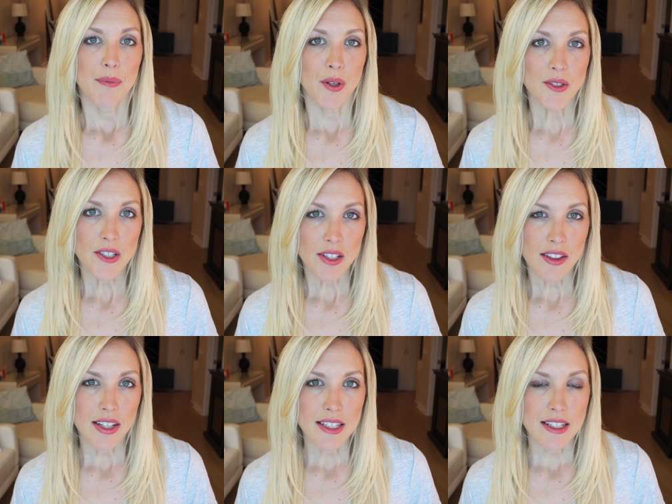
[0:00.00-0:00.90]
Those are
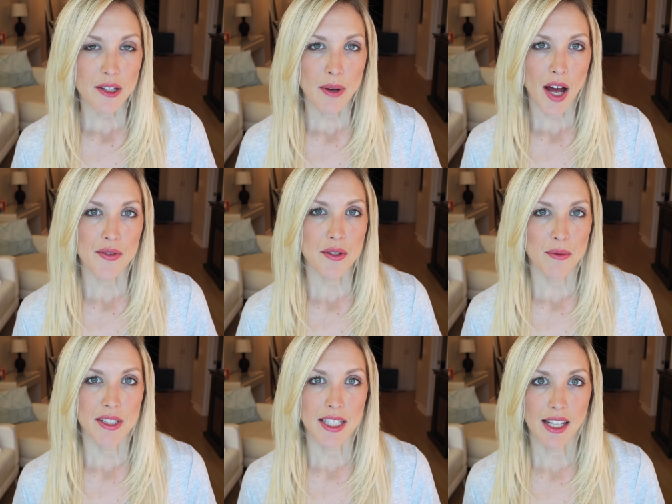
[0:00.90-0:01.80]
the things that you have to
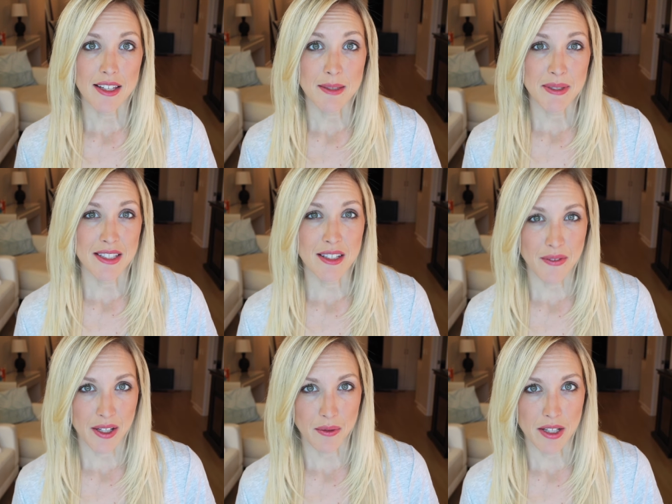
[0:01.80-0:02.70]
really get
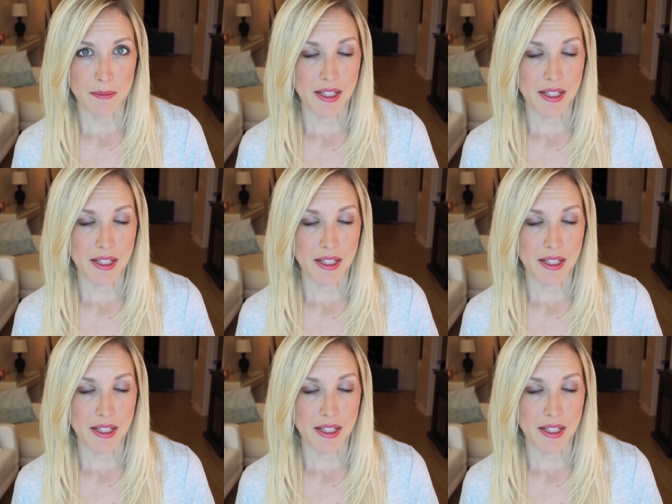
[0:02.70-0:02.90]
specific with,